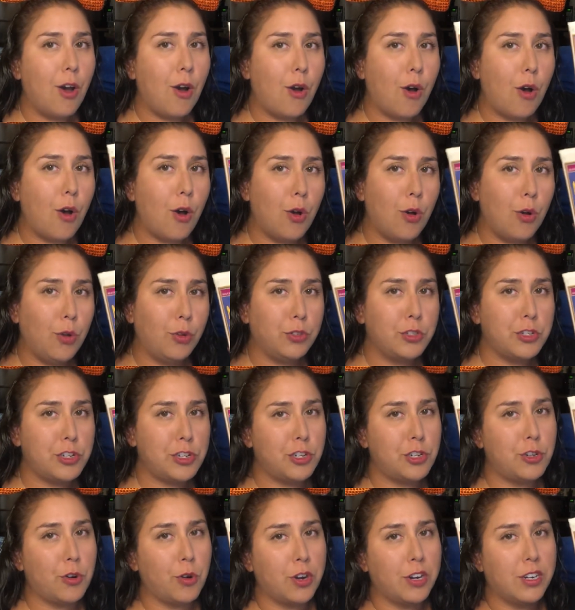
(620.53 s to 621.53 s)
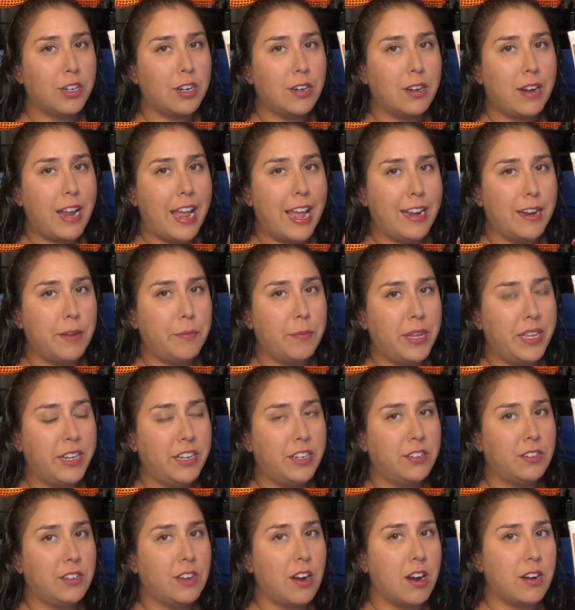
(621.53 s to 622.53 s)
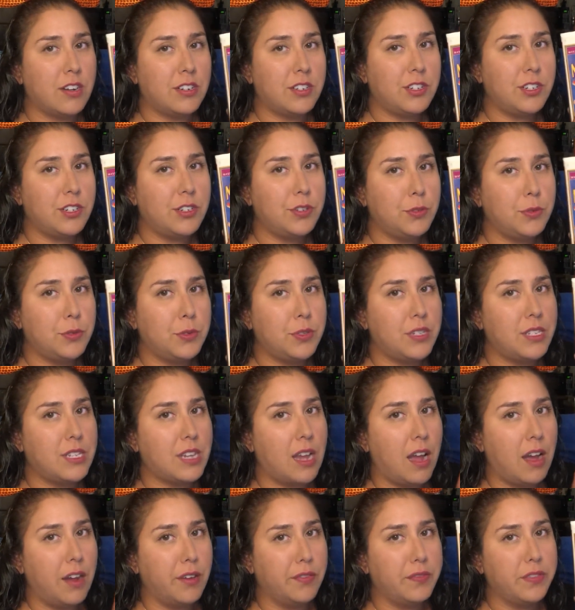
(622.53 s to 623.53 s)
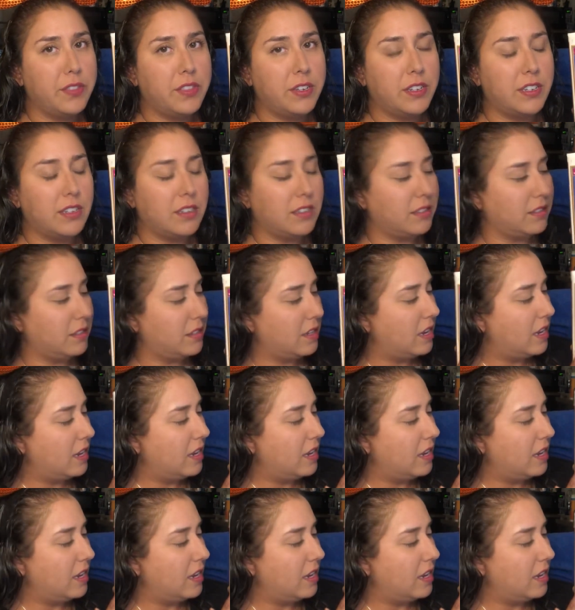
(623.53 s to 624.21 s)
whole short animated cartoons of the